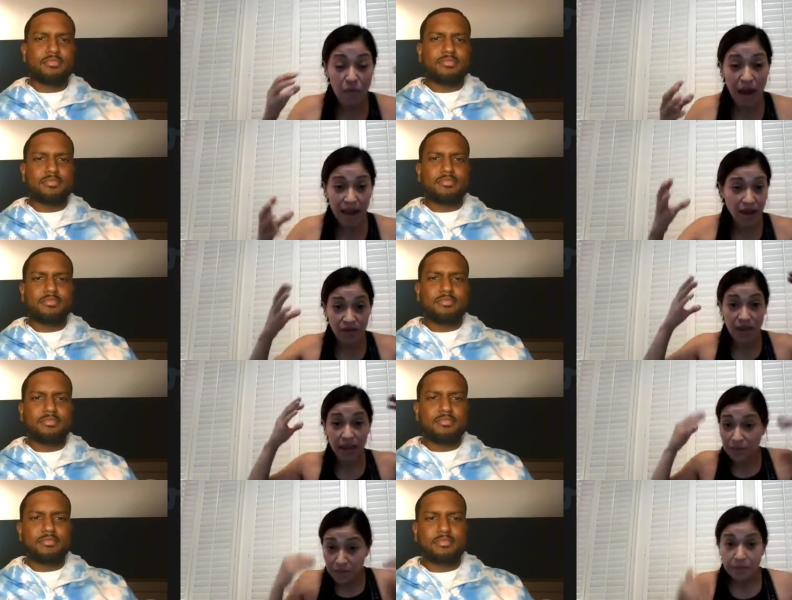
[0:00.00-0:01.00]
Speaker 1: mind of
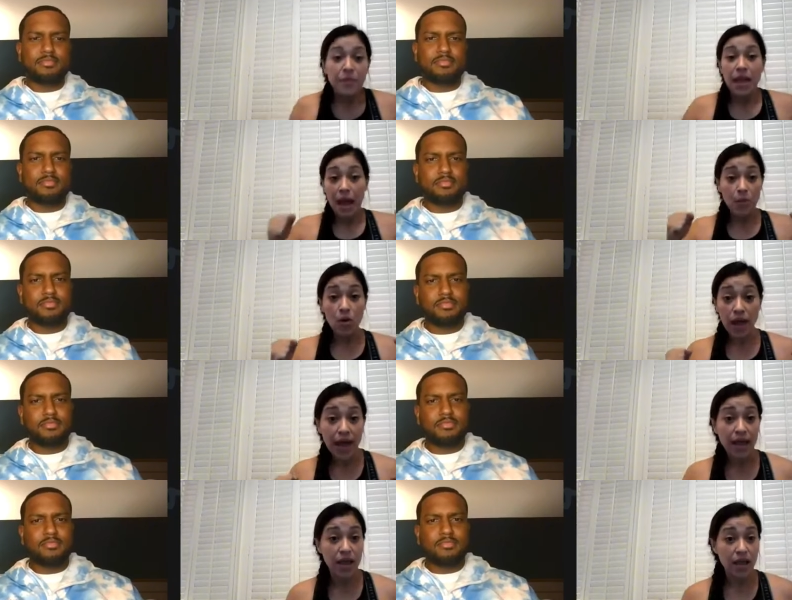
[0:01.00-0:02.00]
like, I'm
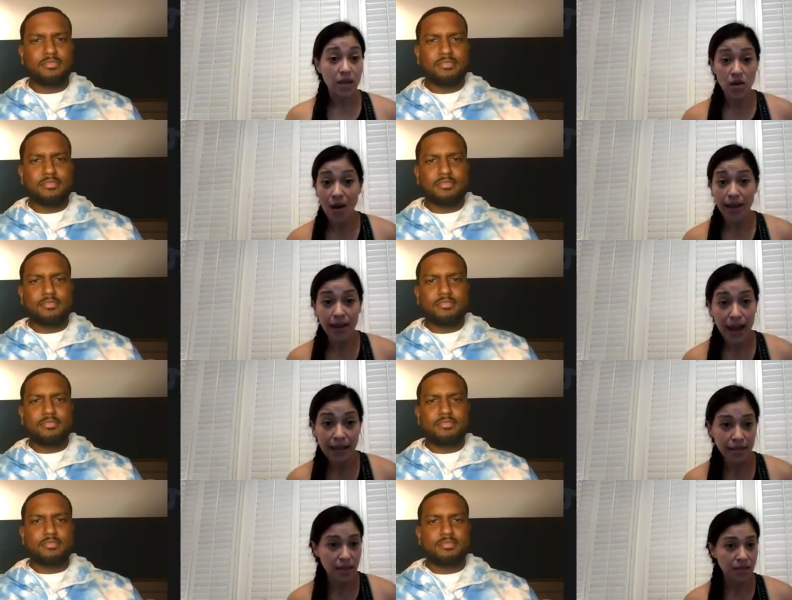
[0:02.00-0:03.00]
okay, you know, I
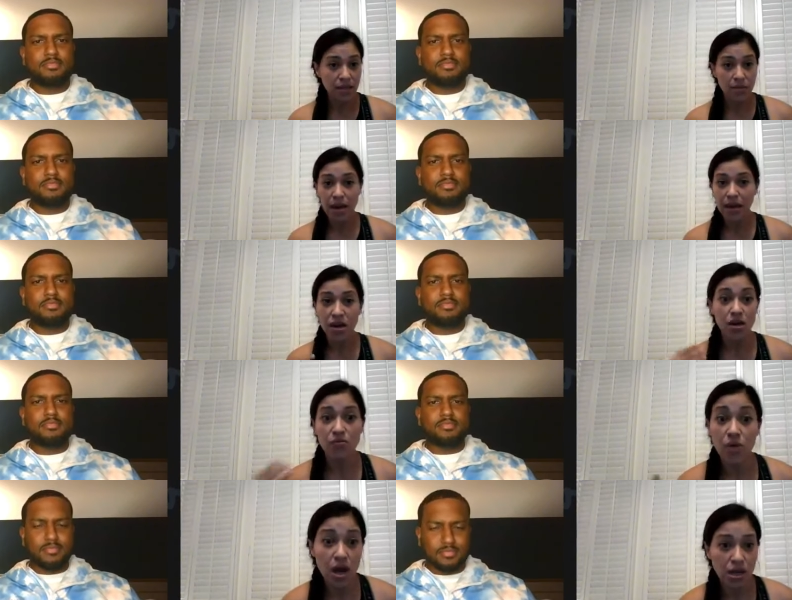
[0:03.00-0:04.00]
got this. I'm not gonna
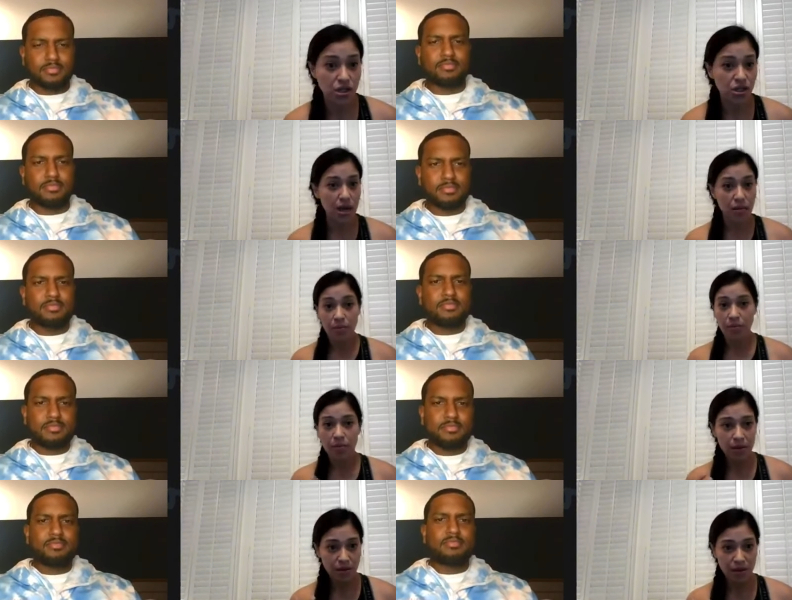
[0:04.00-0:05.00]
rush. I'm
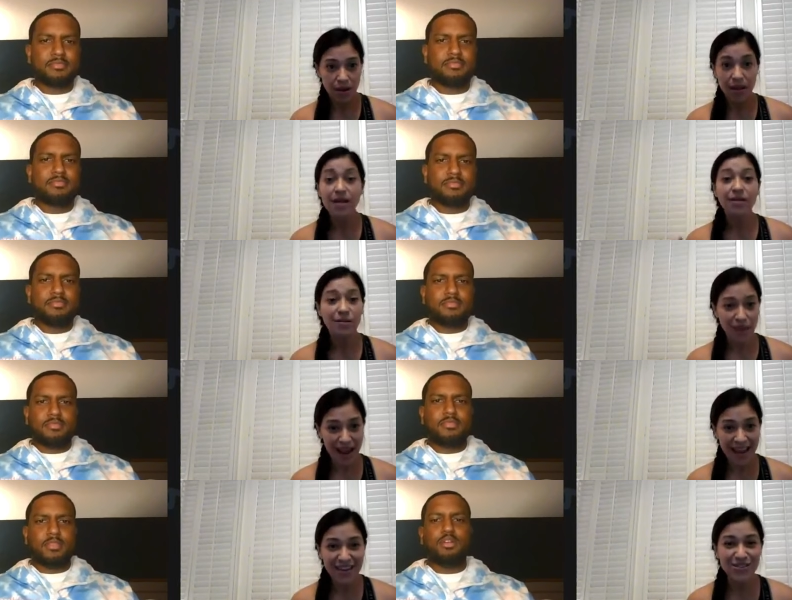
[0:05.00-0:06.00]

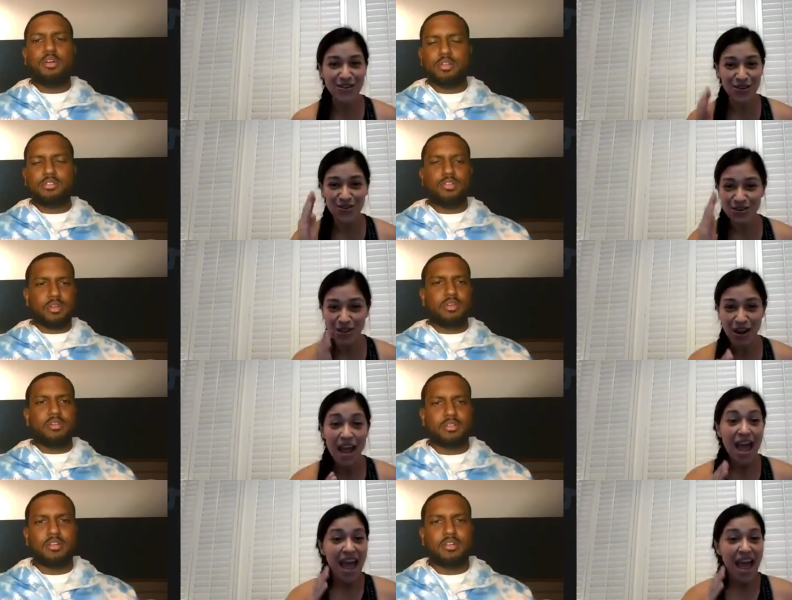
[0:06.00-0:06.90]
right.
Speaker 2: So you start